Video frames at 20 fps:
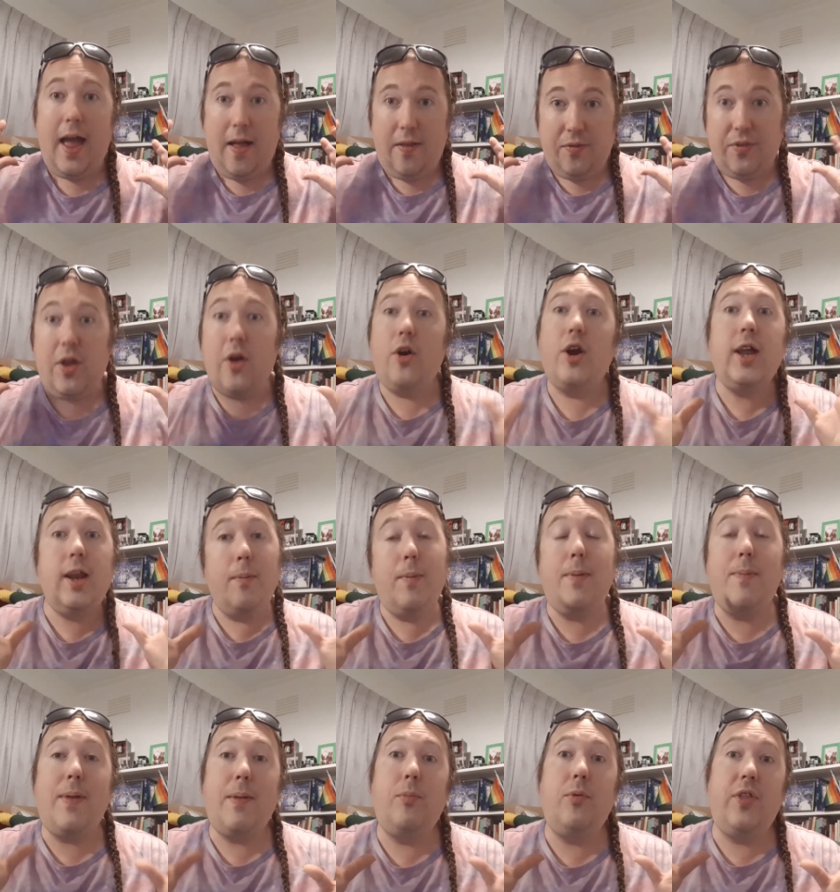there are going to be
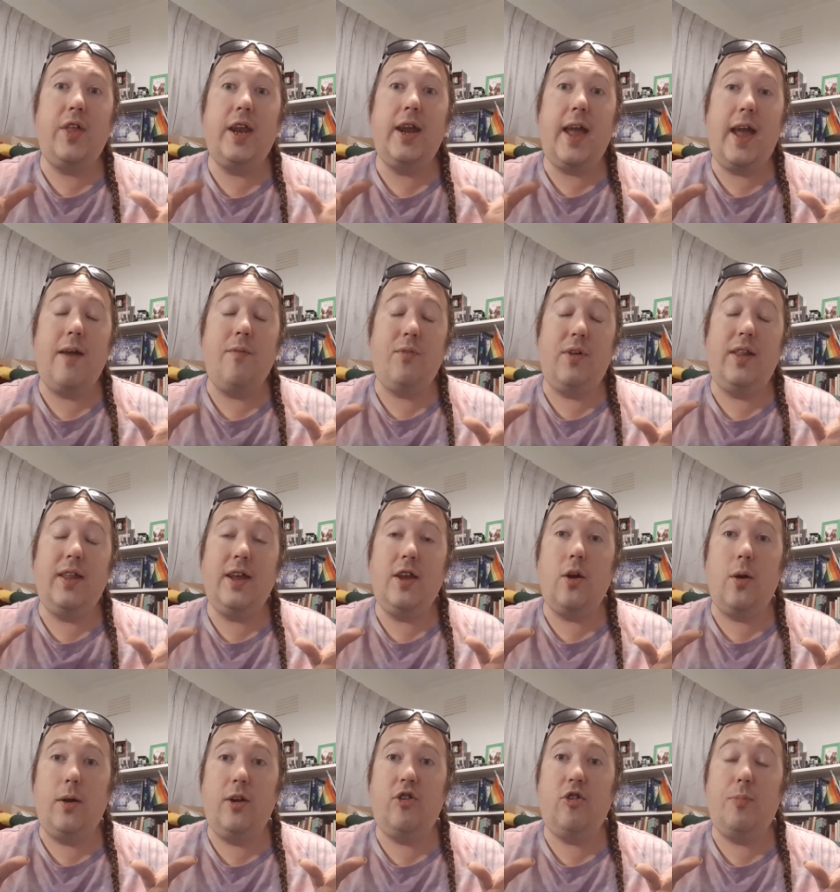people that are heavily
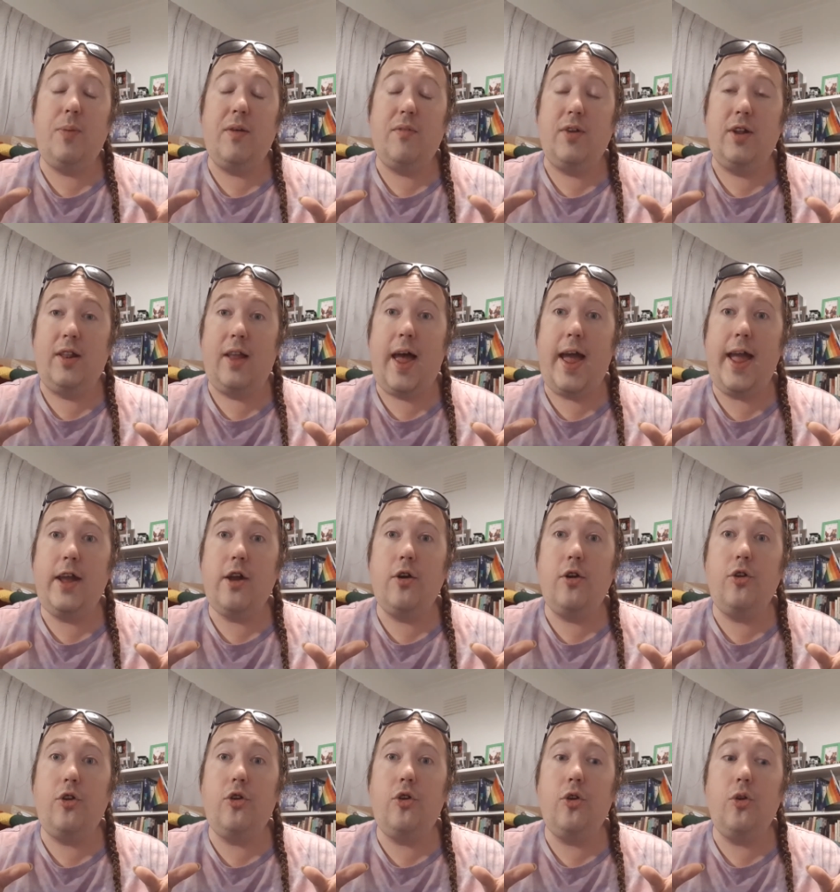going to be relying
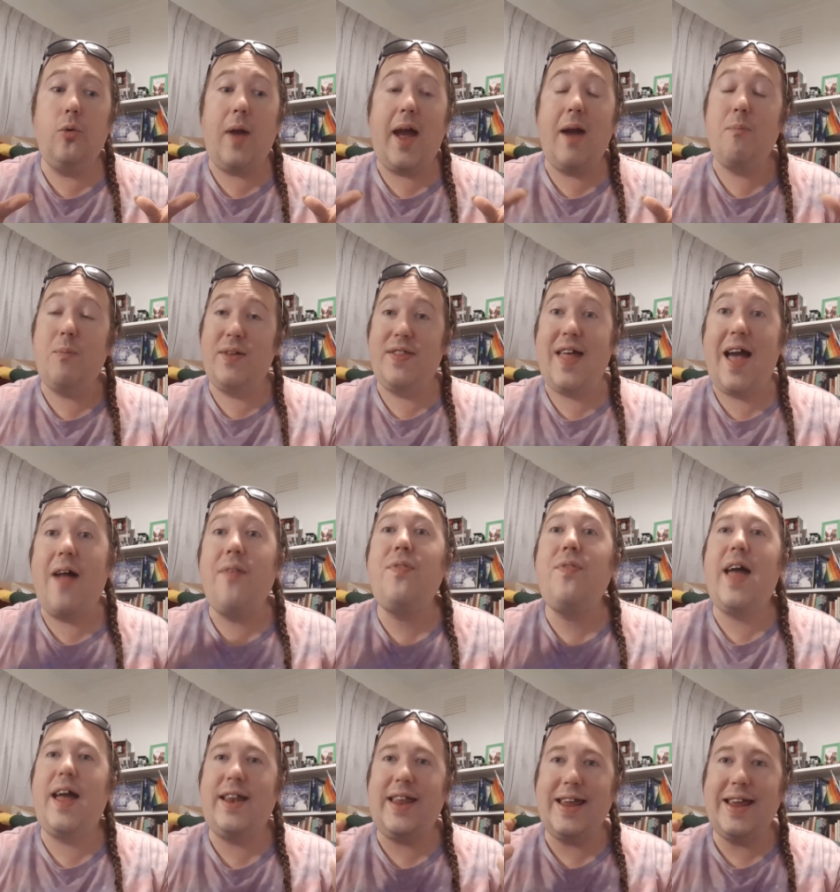on you, and without
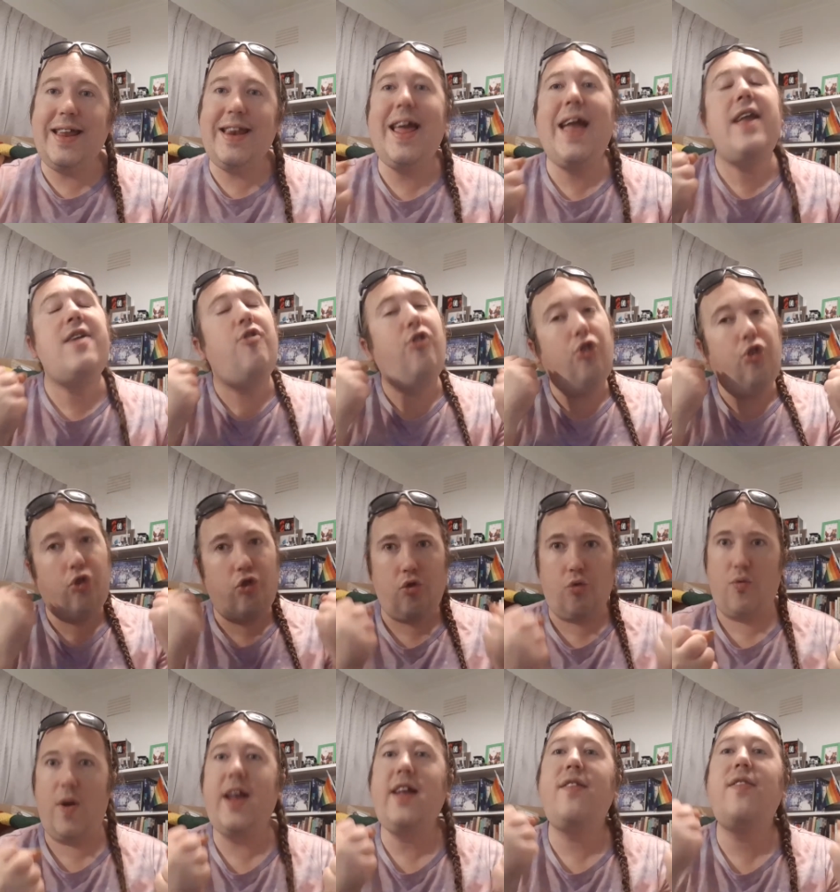that innate
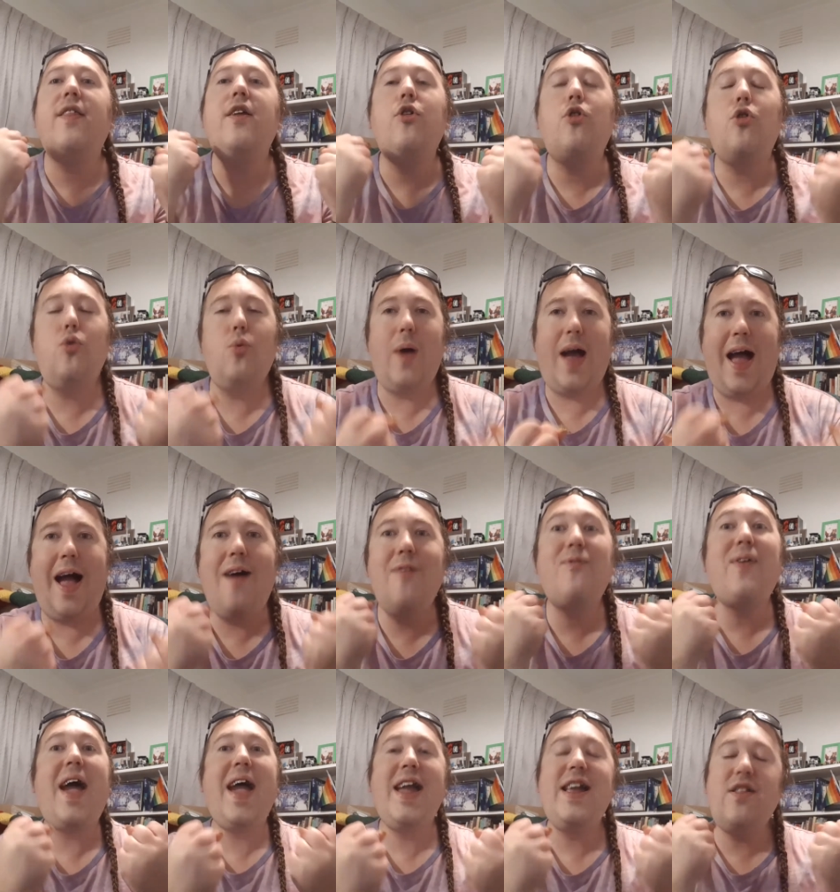strength that you have,
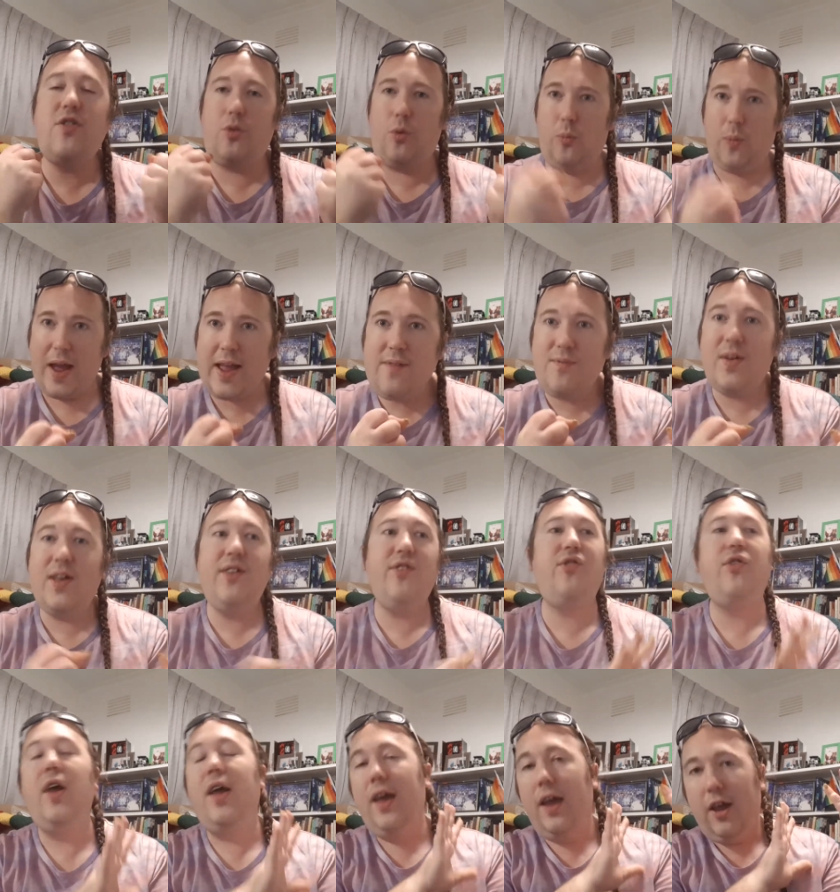eighth
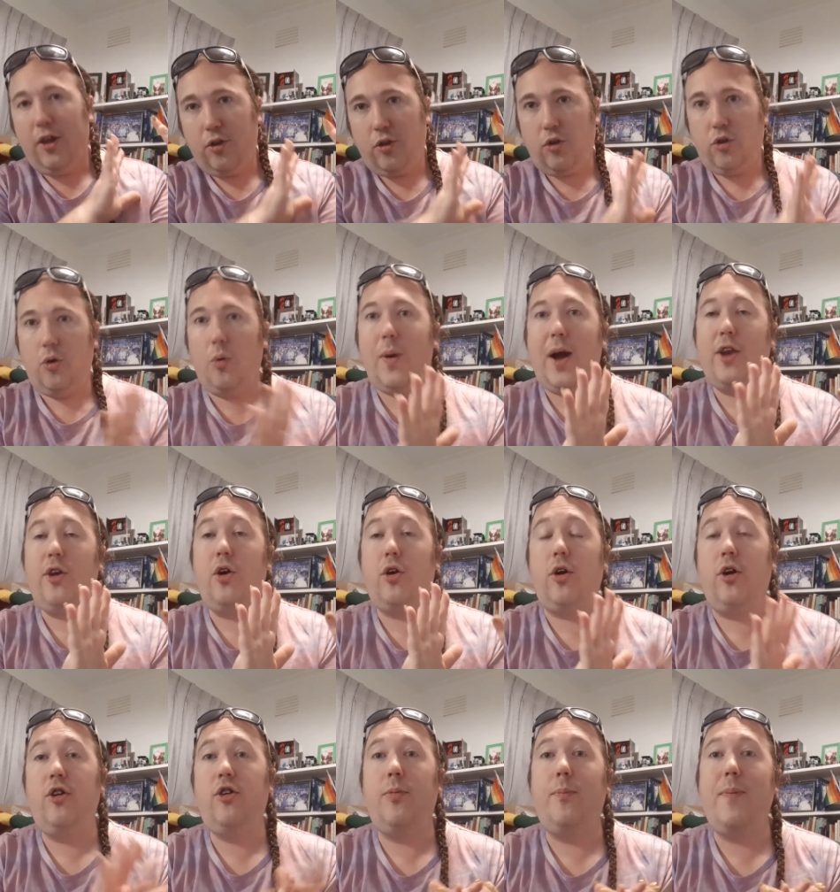waivers, you are not
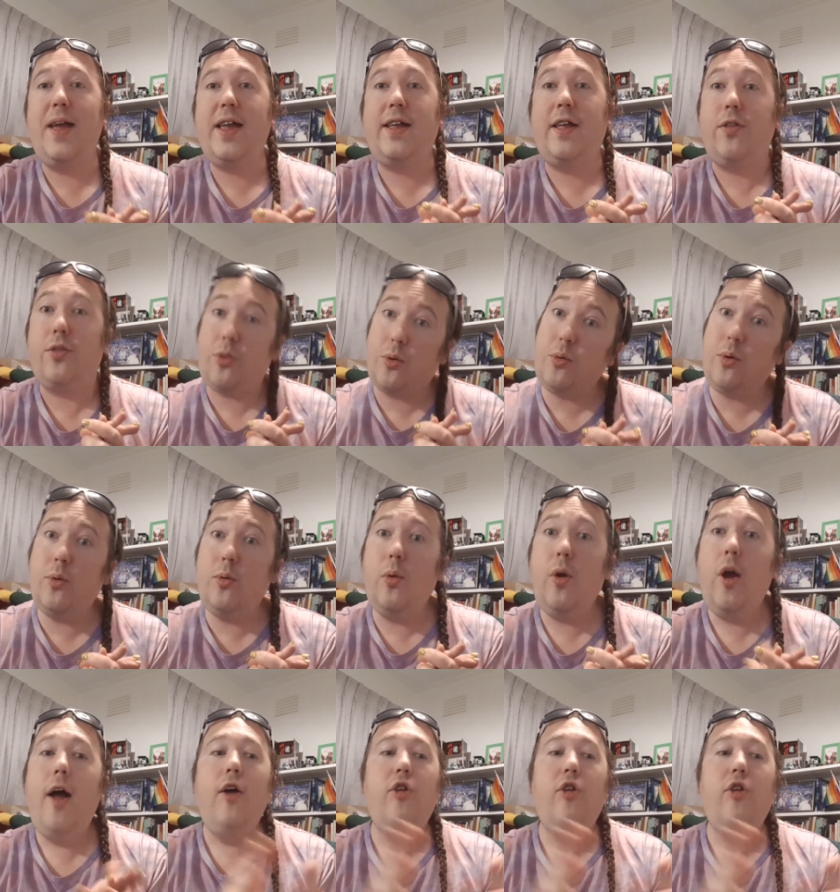going to make it through.